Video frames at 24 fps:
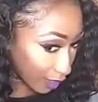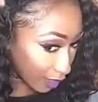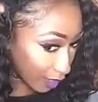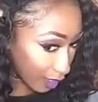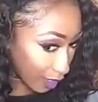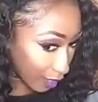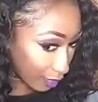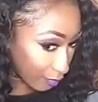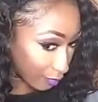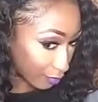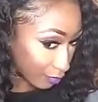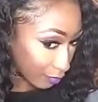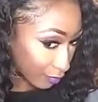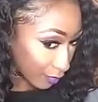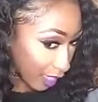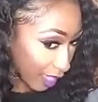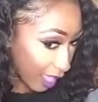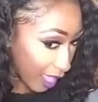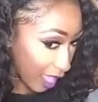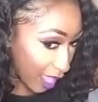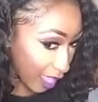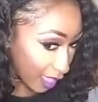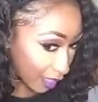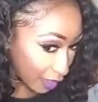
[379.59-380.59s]
so
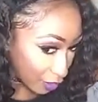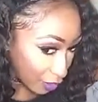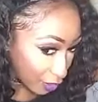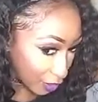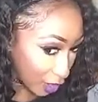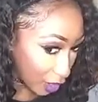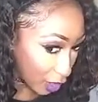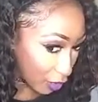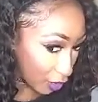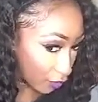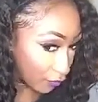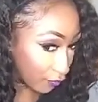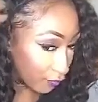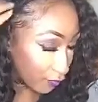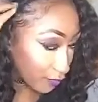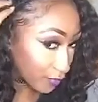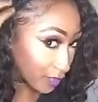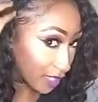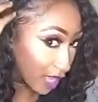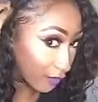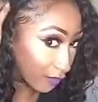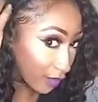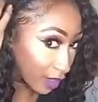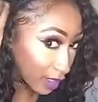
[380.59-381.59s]
I kind of grab
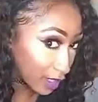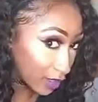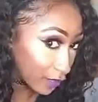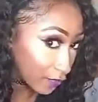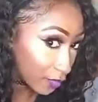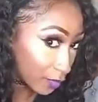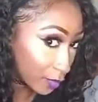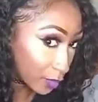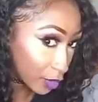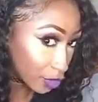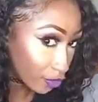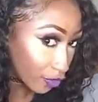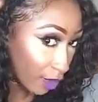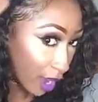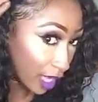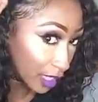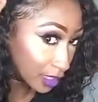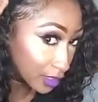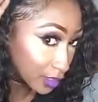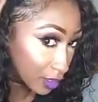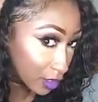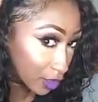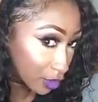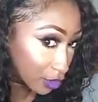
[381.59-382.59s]
my majority of the
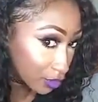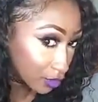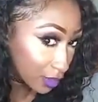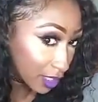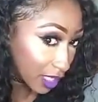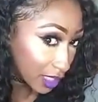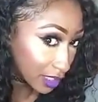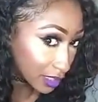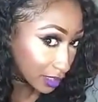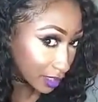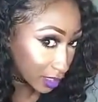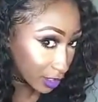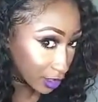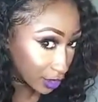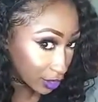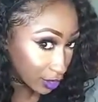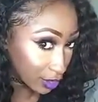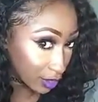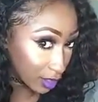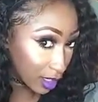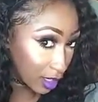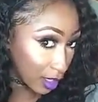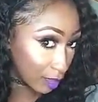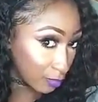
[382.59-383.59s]
hair from back here,
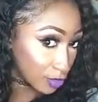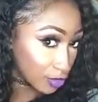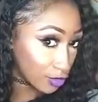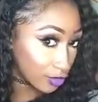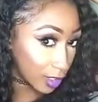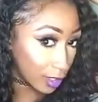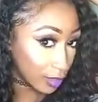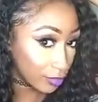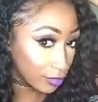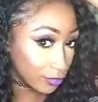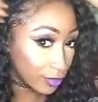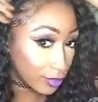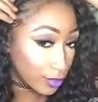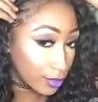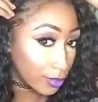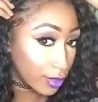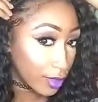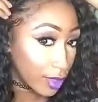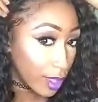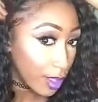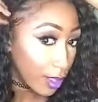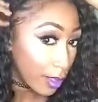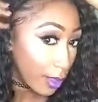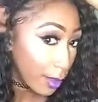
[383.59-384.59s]
and you
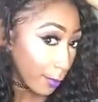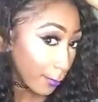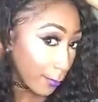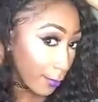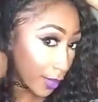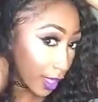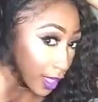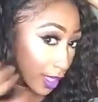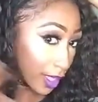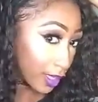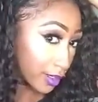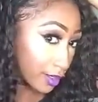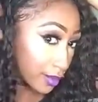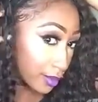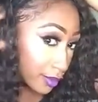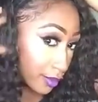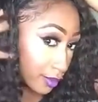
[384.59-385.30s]
want to be sure